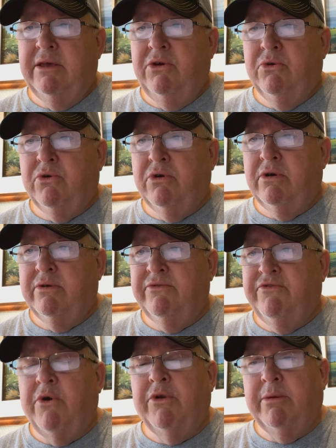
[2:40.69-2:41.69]
your
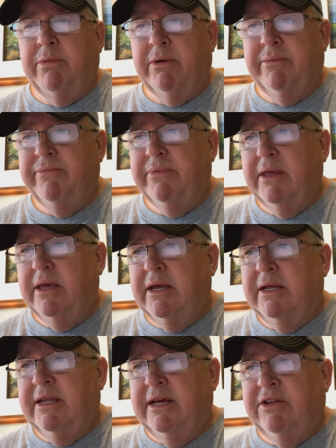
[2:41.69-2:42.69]
phone number
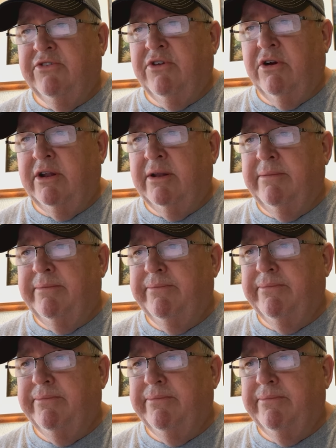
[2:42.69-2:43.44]
to get started.